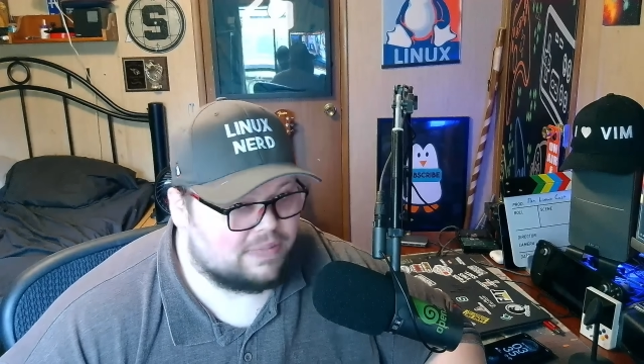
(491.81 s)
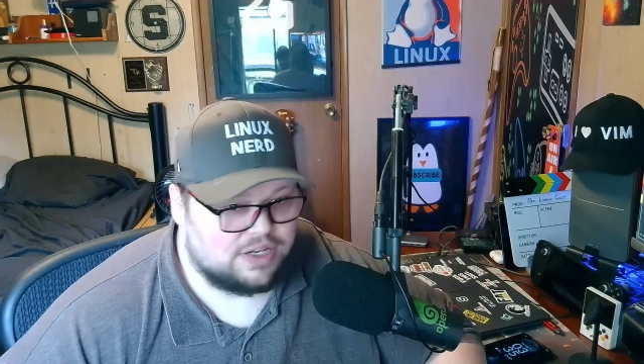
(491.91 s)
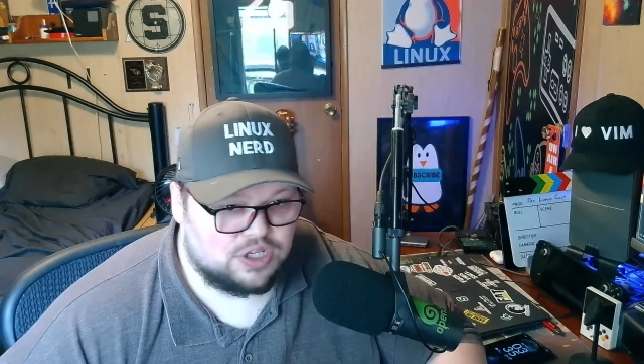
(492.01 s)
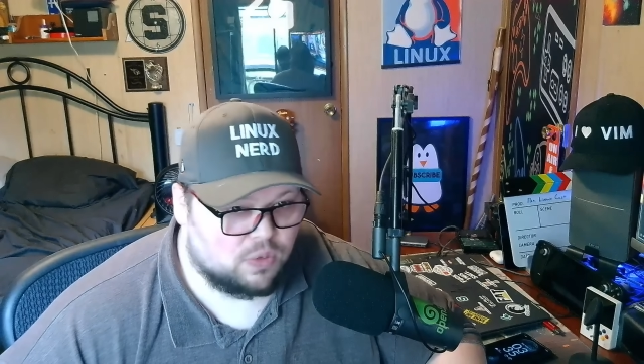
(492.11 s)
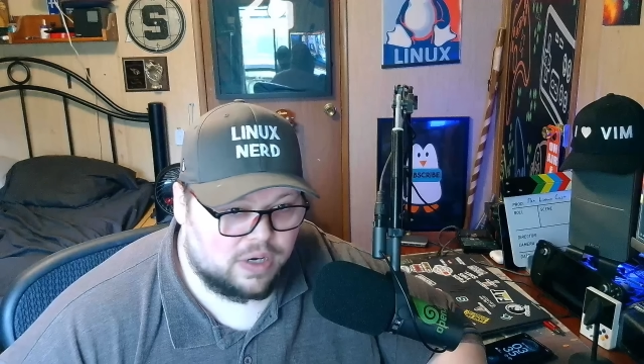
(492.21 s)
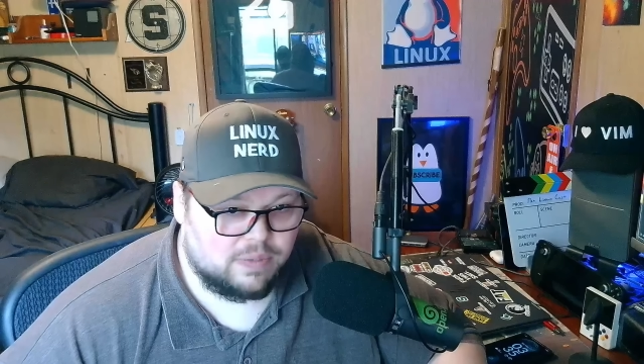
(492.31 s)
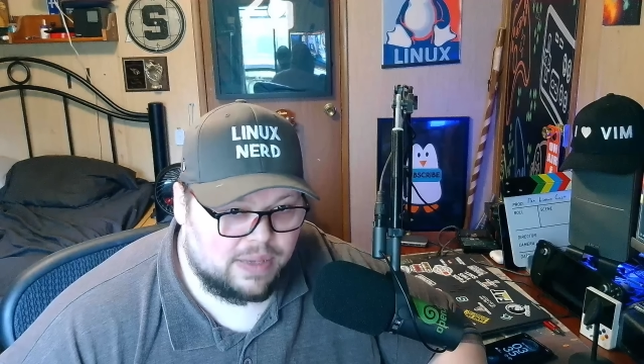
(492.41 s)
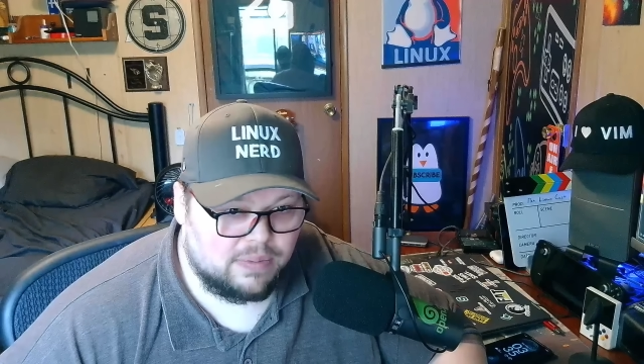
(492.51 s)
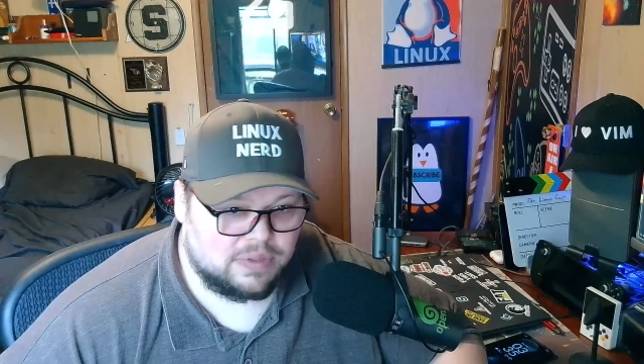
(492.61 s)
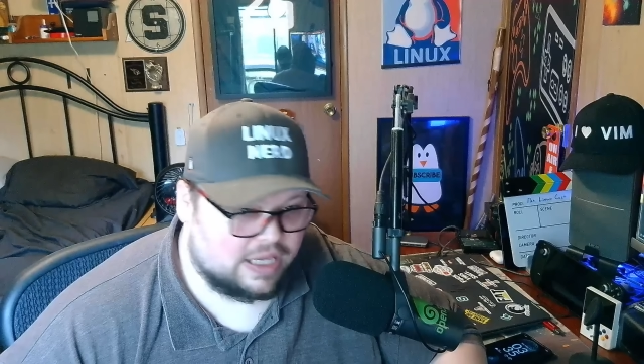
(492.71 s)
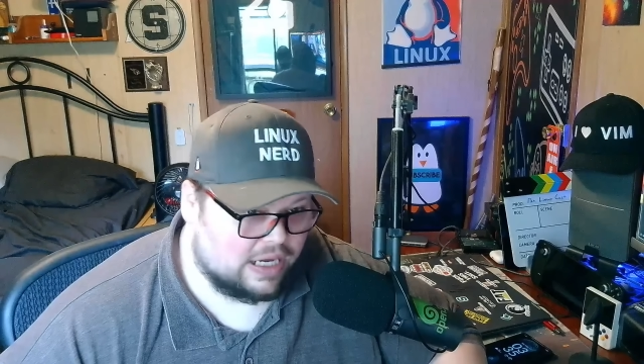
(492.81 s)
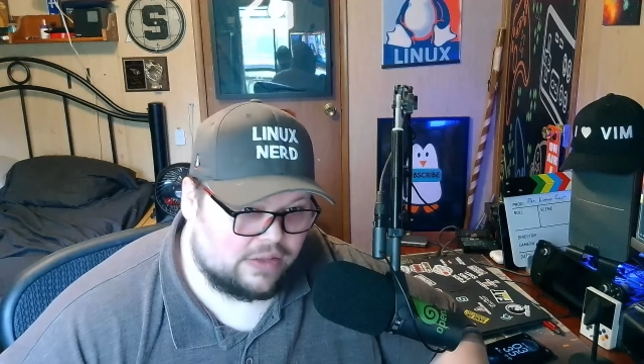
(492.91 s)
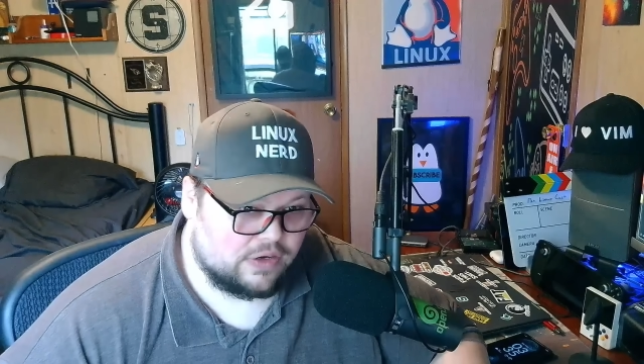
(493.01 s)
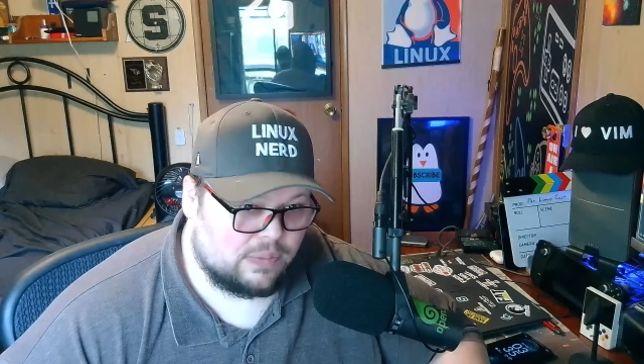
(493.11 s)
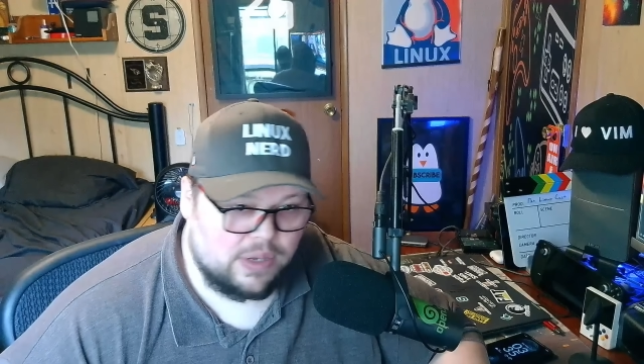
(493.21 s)
They just want to be able to get on
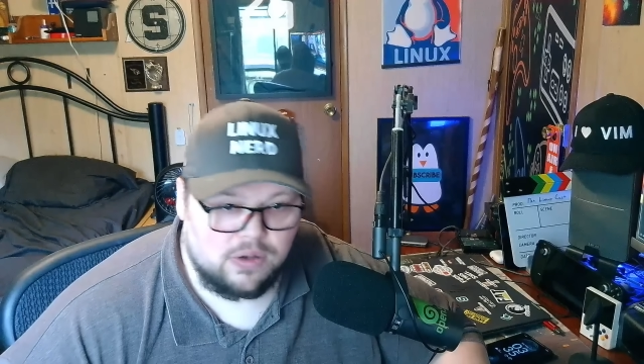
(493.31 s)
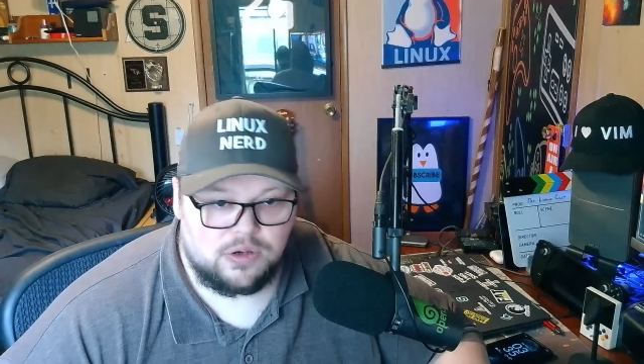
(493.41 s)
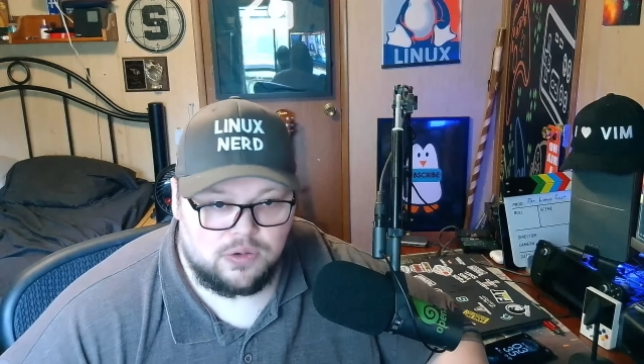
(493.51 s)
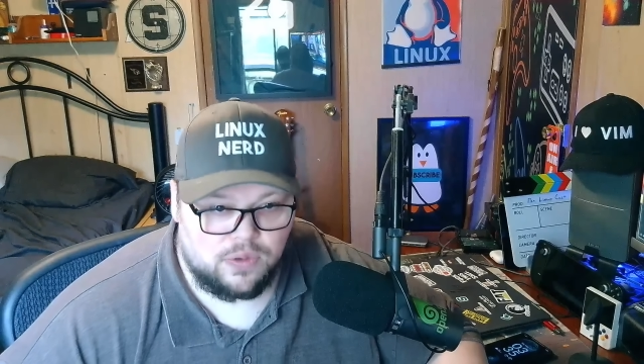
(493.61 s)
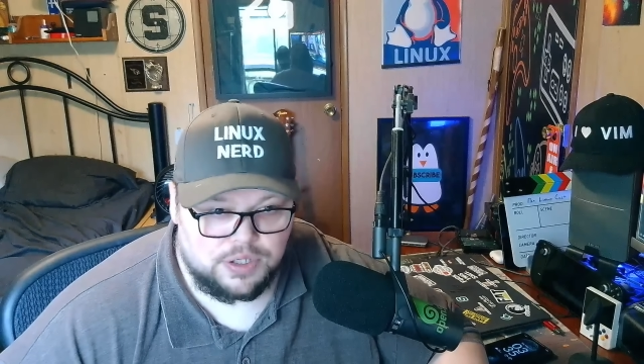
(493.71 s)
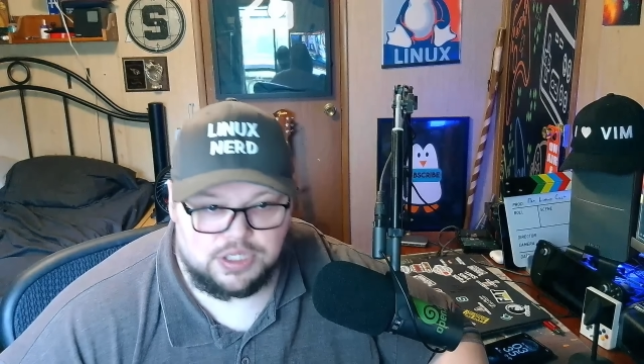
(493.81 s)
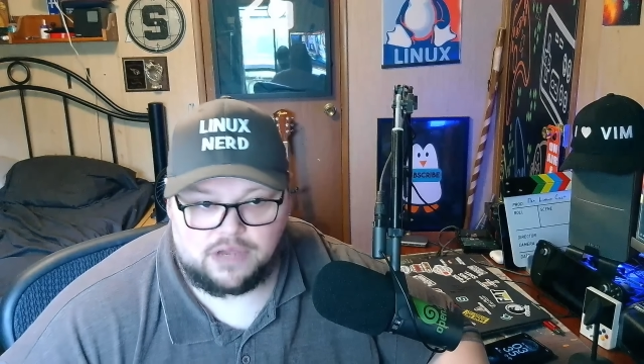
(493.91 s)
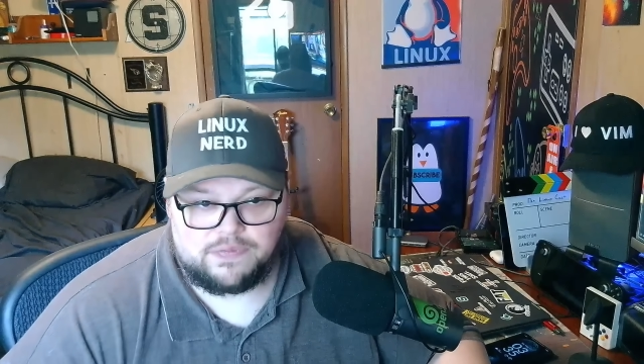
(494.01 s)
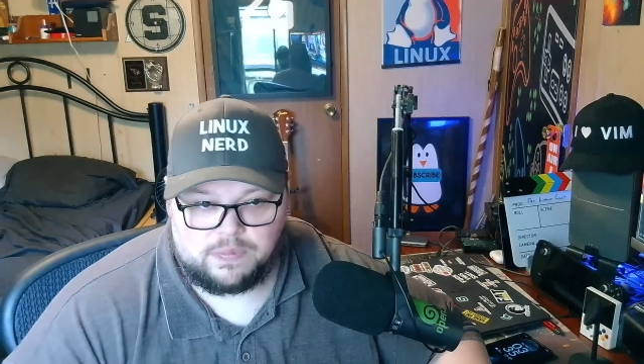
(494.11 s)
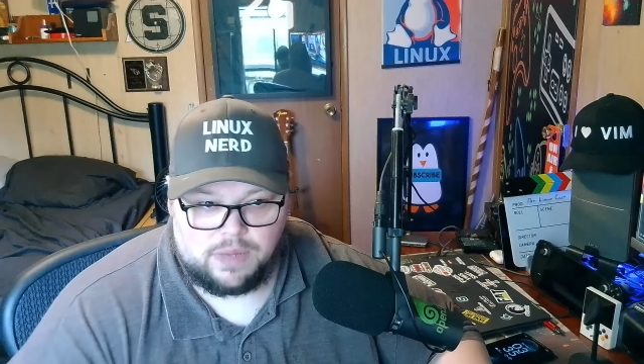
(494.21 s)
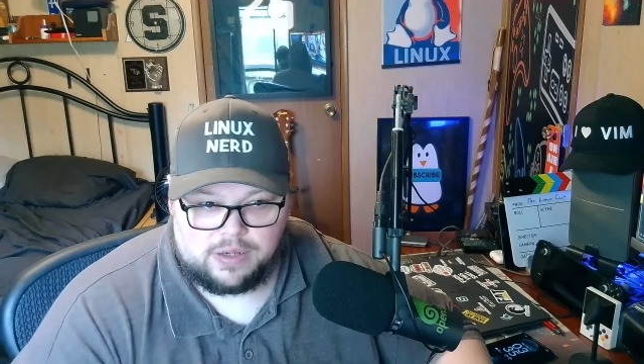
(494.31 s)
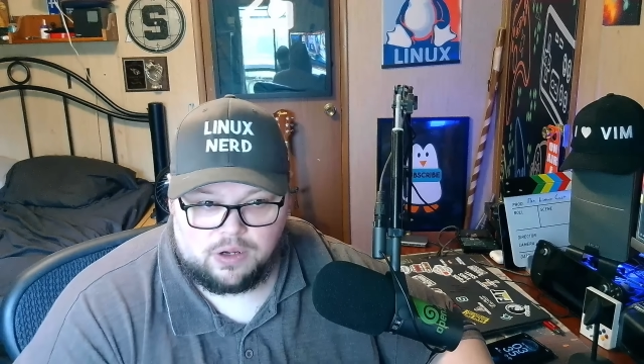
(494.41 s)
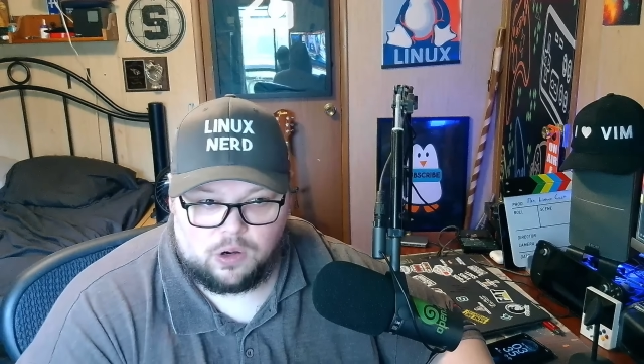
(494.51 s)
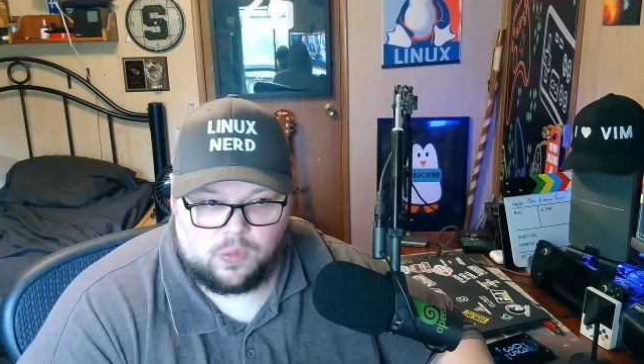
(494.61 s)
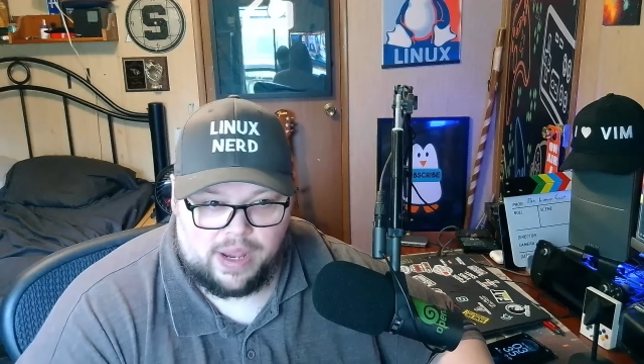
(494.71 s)
their computer, do their stuff, and
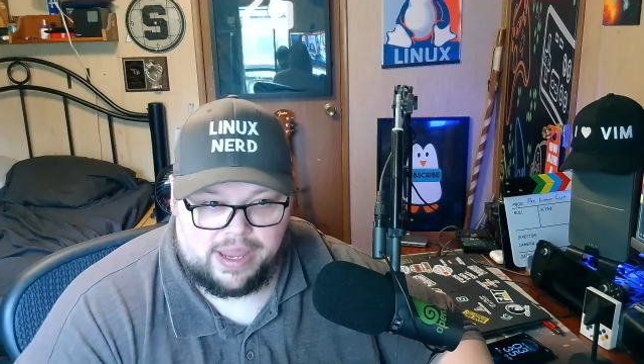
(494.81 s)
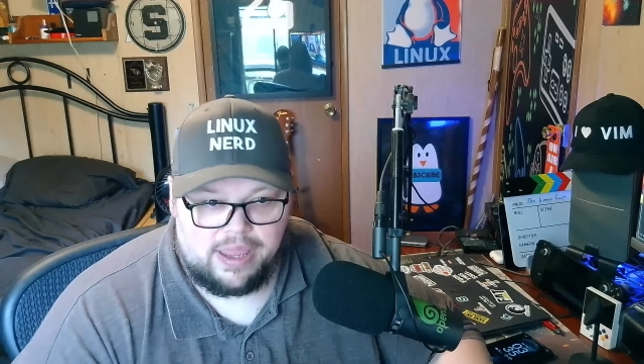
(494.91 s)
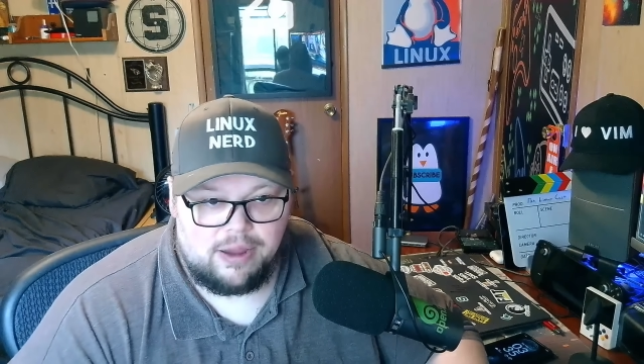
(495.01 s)
go away,